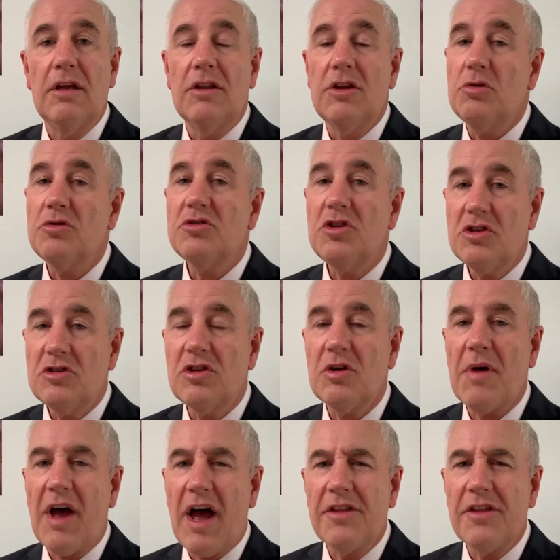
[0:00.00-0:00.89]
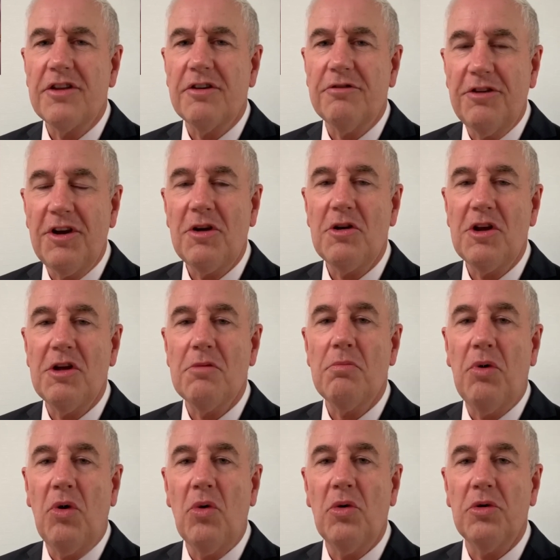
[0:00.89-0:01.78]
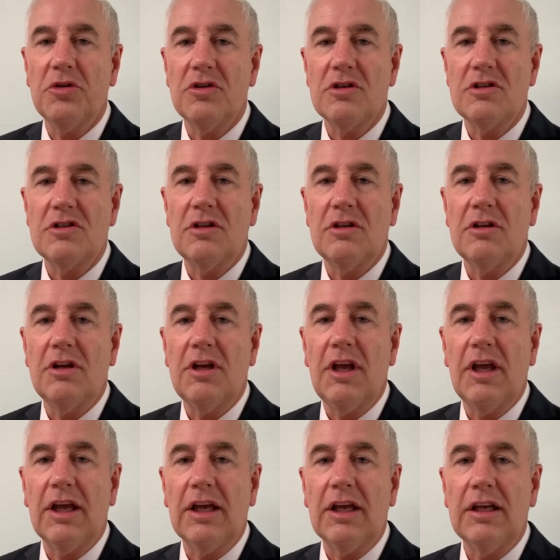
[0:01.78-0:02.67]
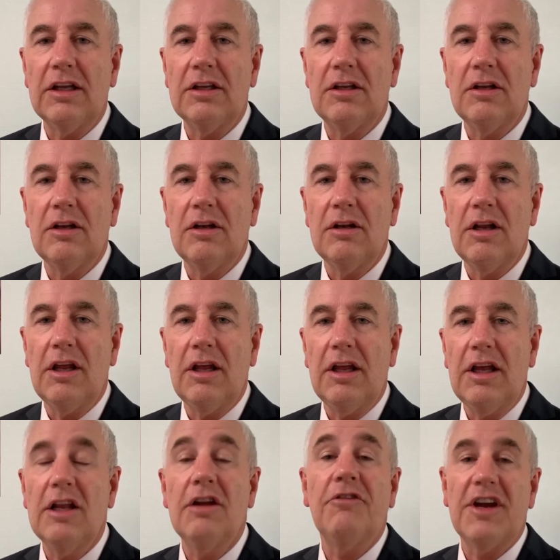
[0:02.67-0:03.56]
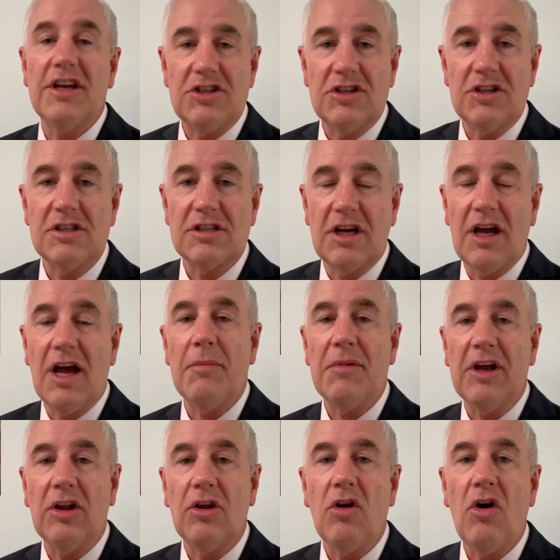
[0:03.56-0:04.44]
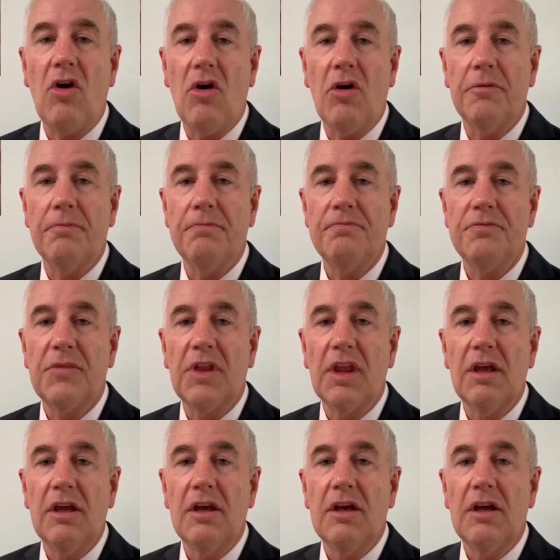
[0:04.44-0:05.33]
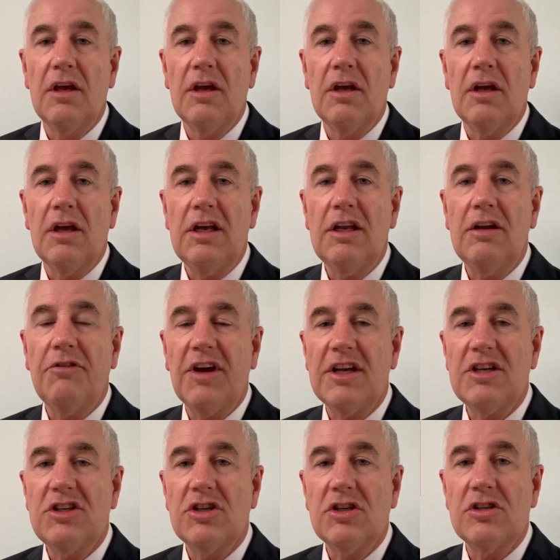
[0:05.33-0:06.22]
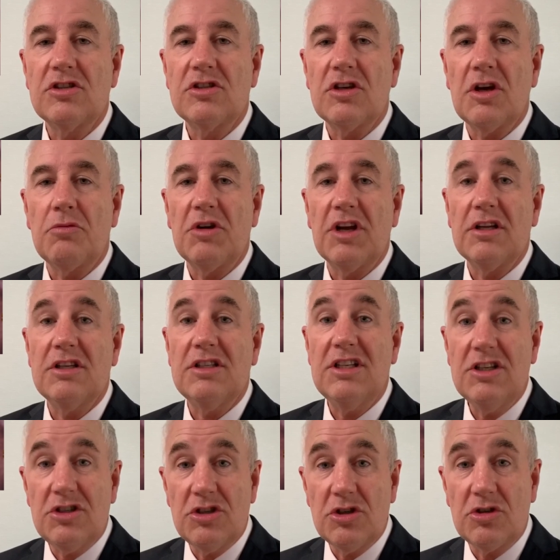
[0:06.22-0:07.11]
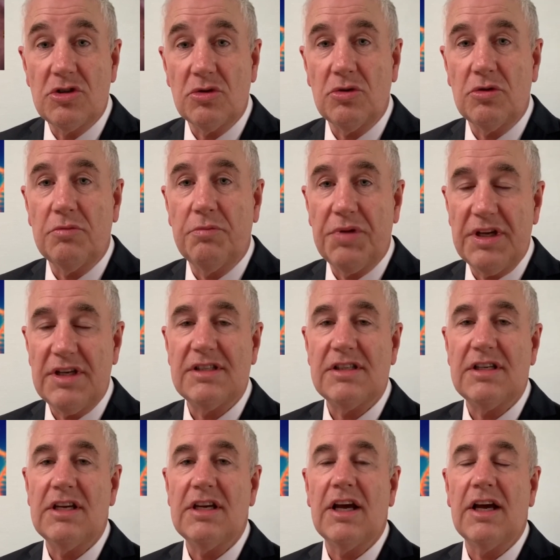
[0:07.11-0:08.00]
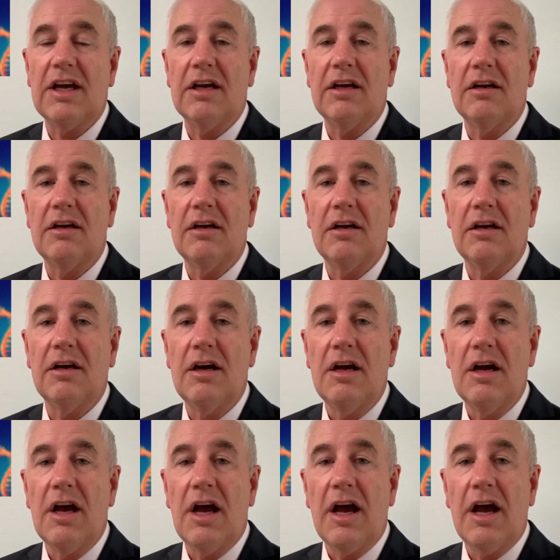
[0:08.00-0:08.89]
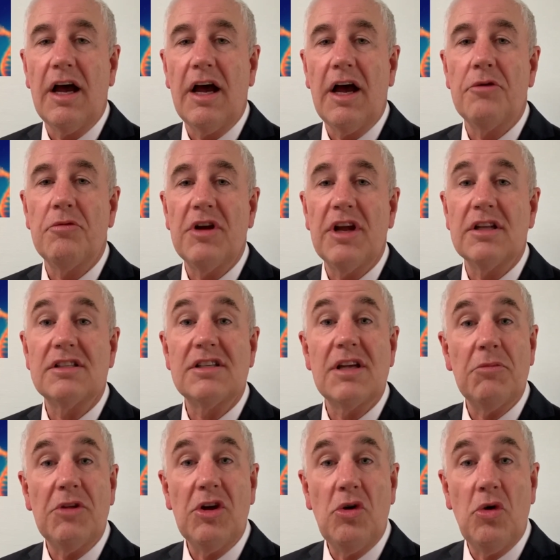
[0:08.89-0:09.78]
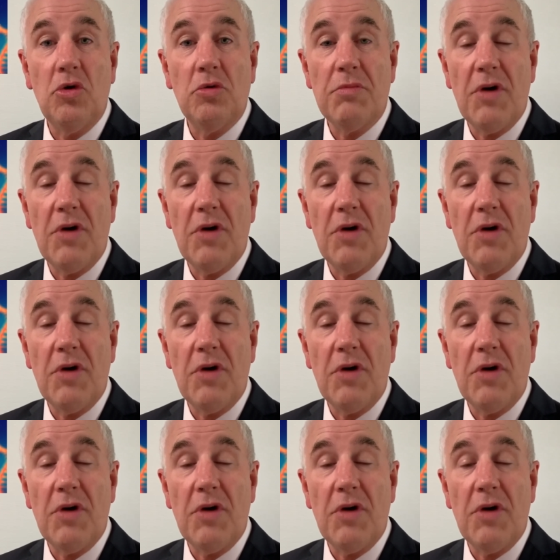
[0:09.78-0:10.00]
There are also some other very important innovations coming along. Innovations around digital PCR, around something called